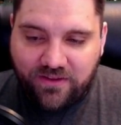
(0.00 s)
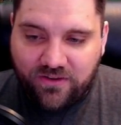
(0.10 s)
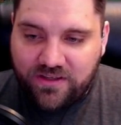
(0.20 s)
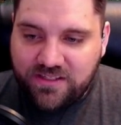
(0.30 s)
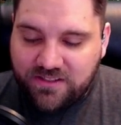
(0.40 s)

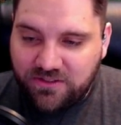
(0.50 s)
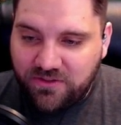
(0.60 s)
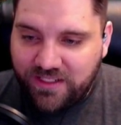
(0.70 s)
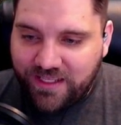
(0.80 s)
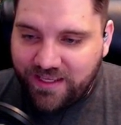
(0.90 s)
They're
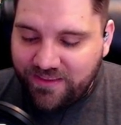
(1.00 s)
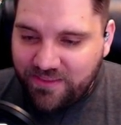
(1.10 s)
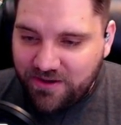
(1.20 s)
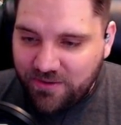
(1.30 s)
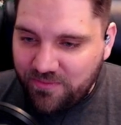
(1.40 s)
excluding
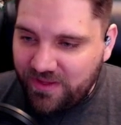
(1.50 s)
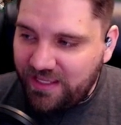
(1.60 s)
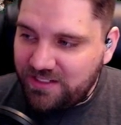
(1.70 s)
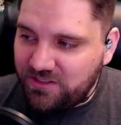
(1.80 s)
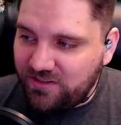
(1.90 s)
their
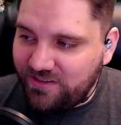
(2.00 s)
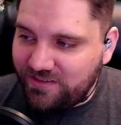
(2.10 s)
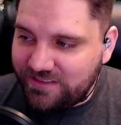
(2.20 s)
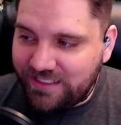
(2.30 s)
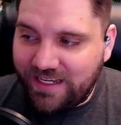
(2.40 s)

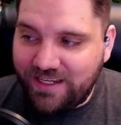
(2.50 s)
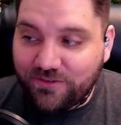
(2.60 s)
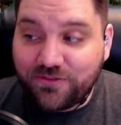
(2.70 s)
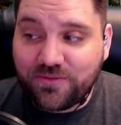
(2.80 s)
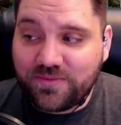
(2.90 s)
major
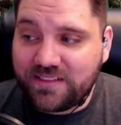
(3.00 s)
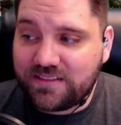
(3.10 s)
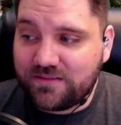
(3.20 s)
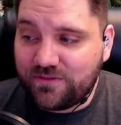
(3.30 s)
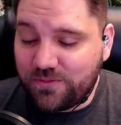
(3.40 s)
title from
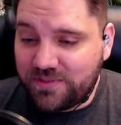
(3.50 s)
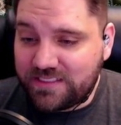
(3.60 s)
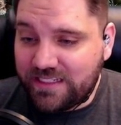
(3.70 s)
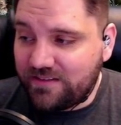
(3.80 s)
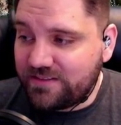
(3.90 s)
this, from the
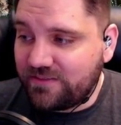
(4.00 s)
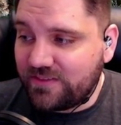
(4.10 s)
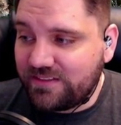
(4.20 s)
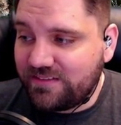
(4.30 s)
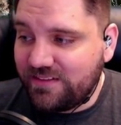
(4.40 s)
sounds
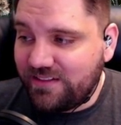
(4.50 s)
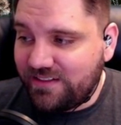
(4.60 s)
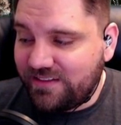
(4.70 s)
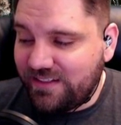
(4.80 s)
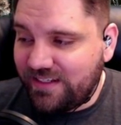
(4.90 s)
of it,
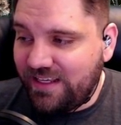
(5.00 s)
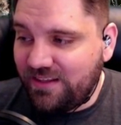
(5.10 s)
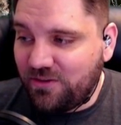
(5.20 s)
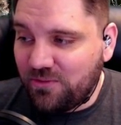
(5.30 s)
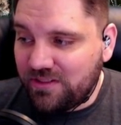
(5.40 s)
that
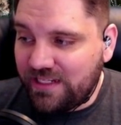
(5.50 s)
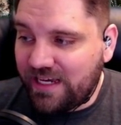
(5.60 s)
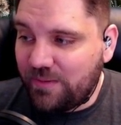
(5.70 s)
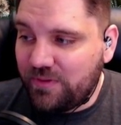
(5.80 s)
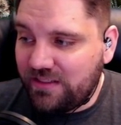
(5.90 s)
Halo will
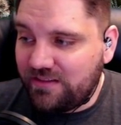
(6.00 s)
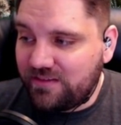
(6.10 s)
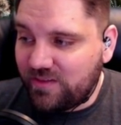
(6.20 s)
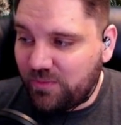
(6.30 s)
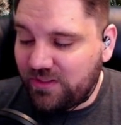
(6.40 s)
not
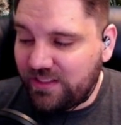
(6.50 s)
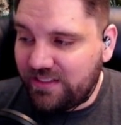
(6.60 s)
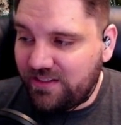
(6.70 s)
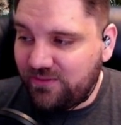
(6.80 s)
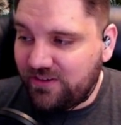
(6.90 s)
be a
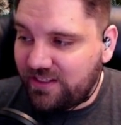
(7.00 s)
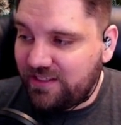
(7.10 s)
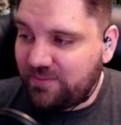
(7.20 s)
Play Anywhere